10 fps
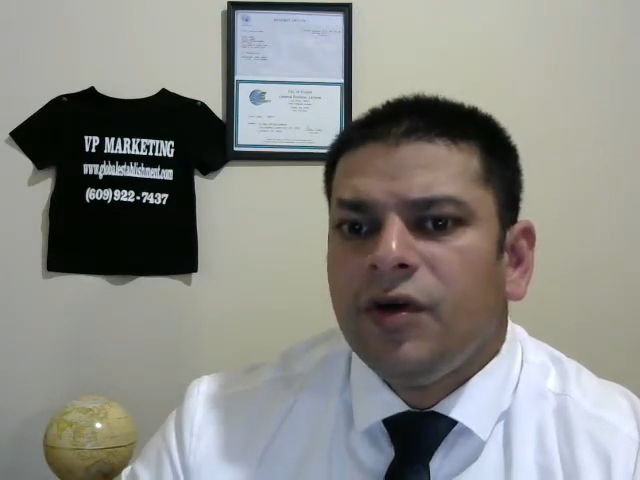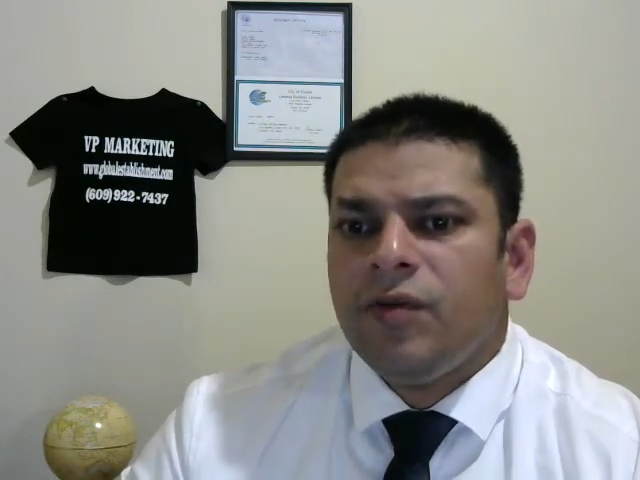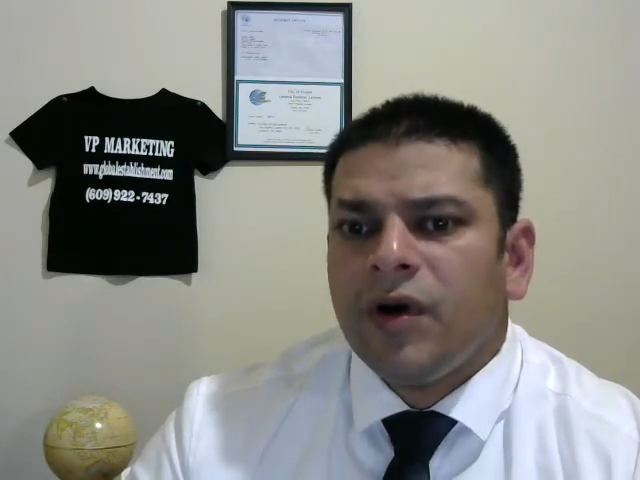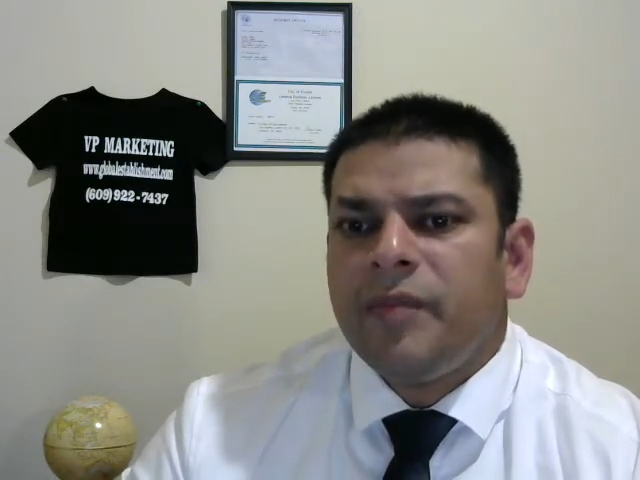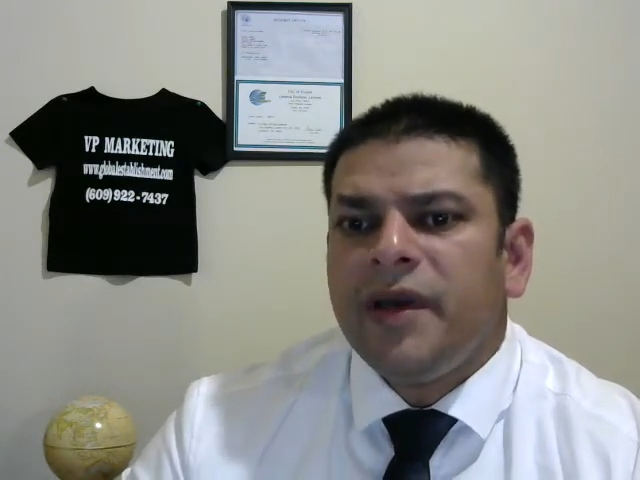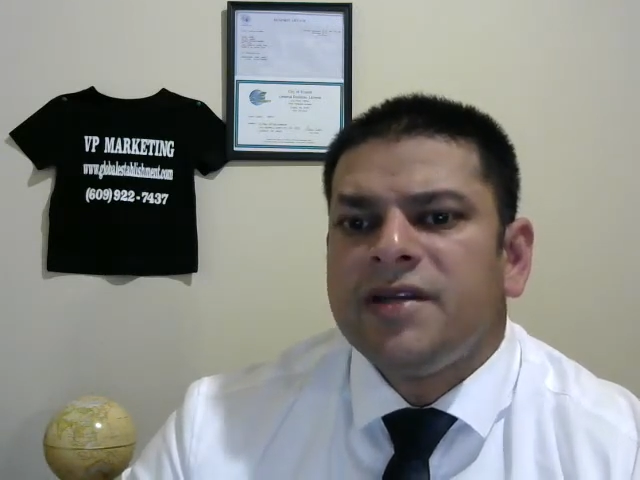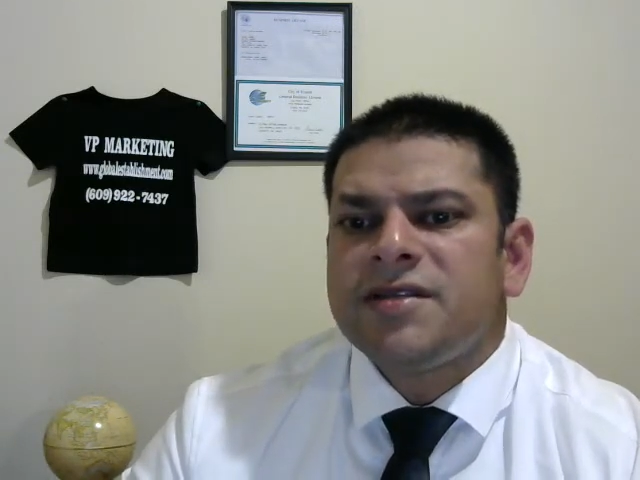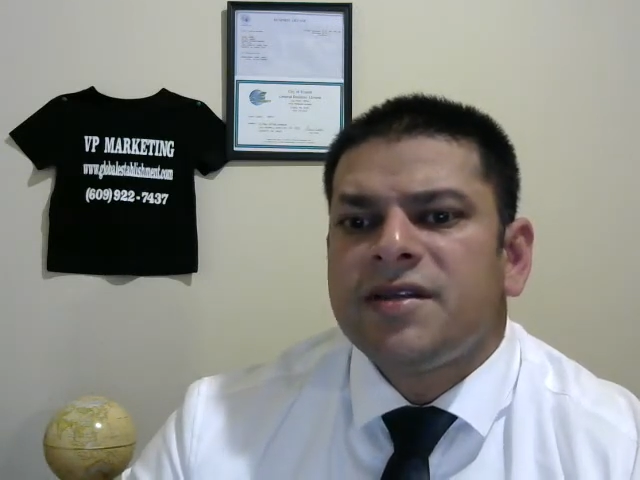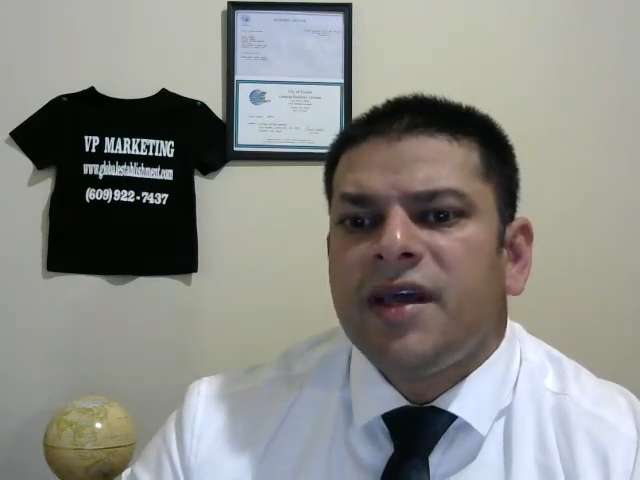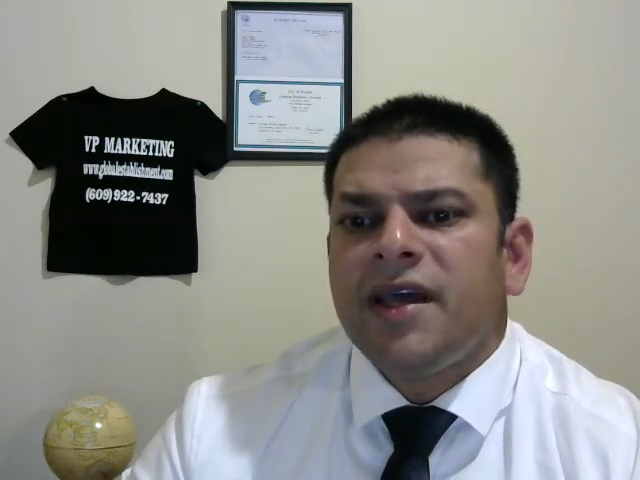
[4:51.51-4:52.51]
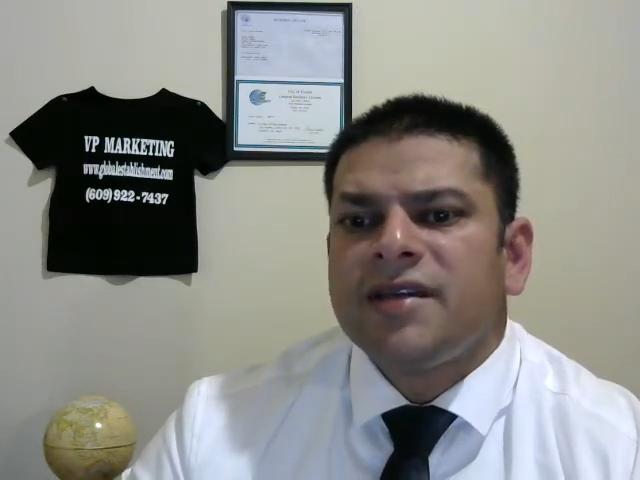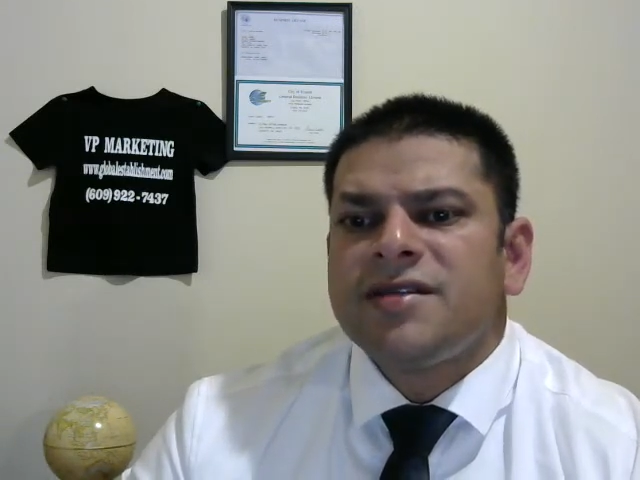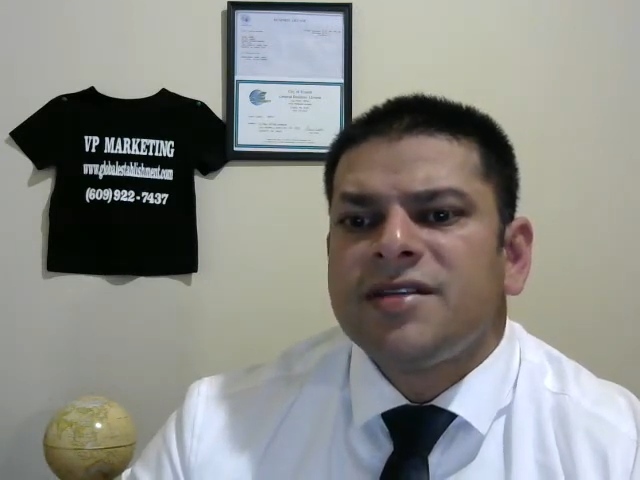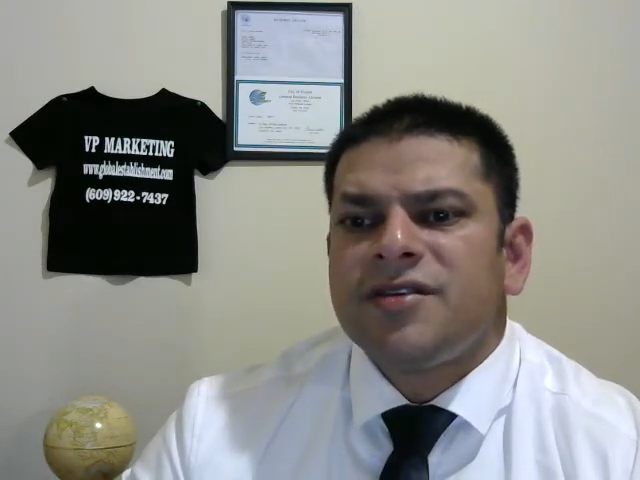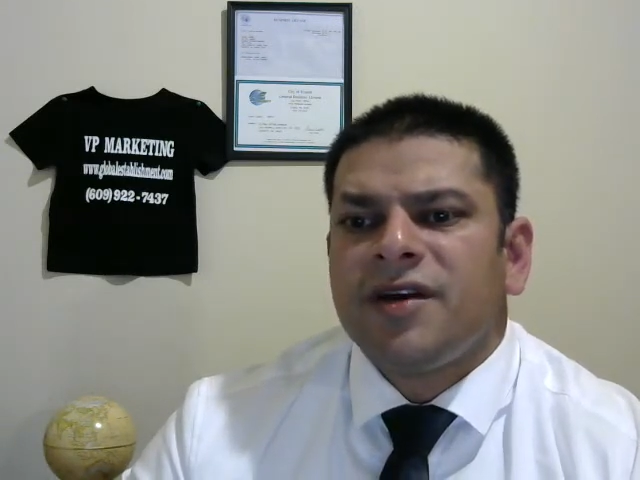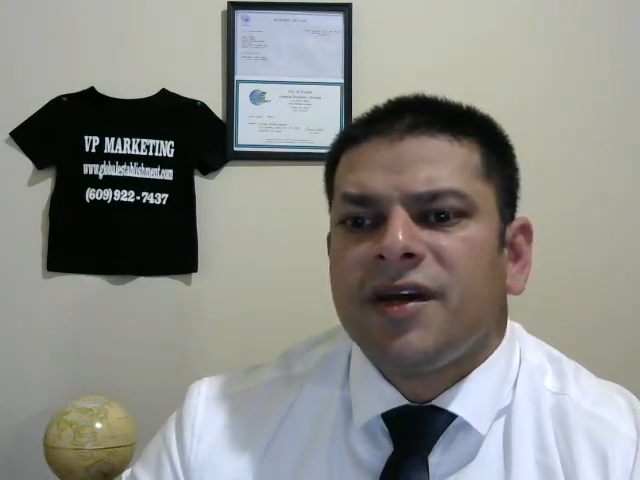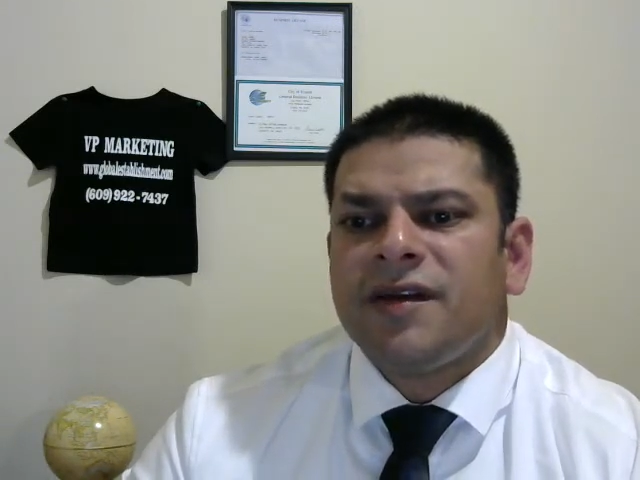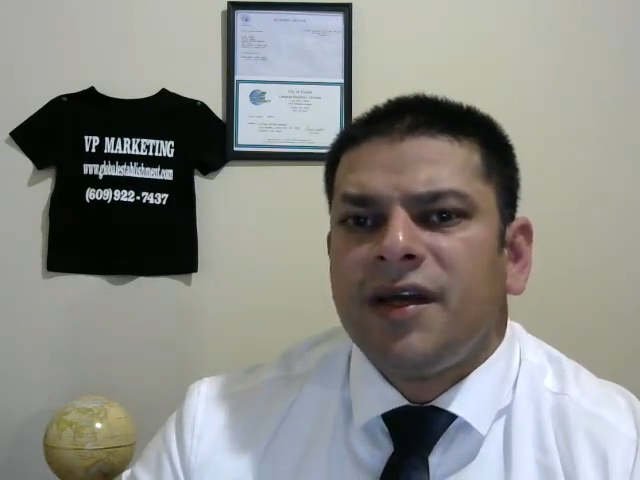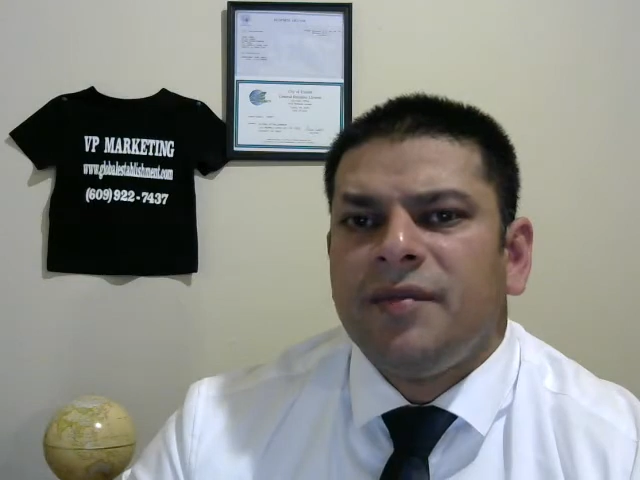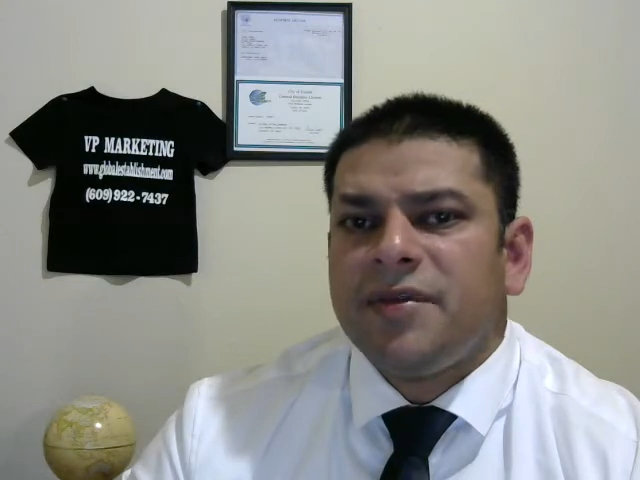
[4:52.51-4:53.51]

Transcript: One page that acts as your online